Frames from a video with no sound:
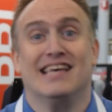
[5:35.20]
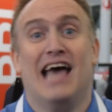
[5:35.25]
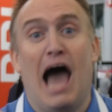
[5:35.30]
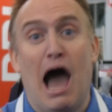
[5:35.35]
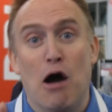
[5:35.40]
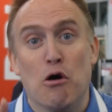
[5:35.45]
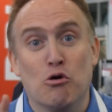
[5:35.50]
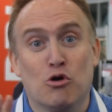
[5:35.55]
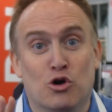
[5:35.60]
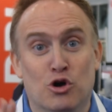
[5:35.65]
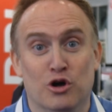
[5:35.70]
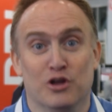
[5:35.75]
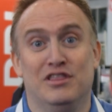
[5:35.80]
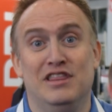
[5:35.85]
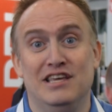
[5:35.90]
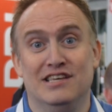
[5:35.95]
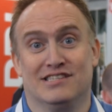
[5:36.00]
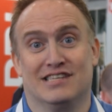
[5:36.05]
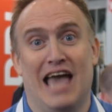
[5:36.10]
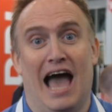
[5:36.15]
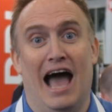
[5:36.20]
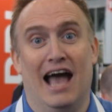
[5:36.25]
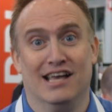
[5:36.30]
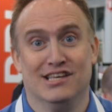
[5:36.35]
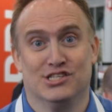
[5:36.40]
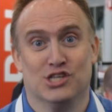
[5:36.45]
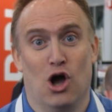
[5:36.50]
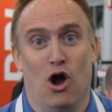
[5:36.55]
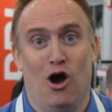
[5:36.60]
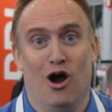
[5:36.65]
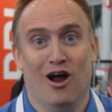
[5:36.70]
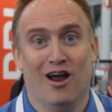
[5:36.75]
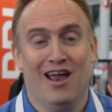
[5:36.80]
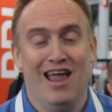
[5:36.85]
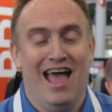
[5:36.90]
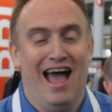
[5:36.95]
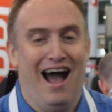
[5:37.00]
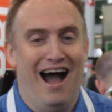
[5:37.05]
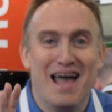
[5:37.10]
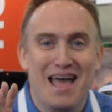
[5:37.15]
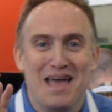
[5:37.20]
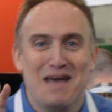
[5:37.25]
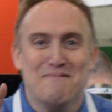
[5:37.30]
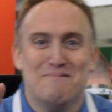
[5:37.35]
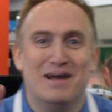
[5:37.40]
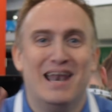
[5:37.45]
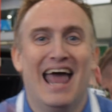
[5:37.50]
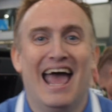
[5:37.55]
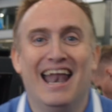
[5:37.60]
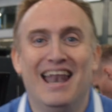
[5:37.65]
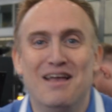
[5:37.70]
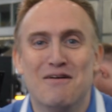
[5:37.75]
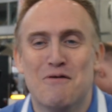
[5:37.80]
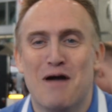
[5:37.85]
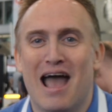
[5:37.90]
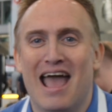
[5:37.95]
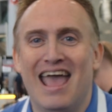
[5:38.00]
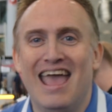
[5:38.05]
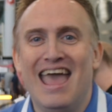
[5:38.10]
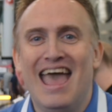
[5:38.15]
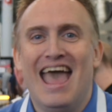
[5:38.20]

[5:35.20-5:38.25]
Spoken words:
how good these guys are. But anyway,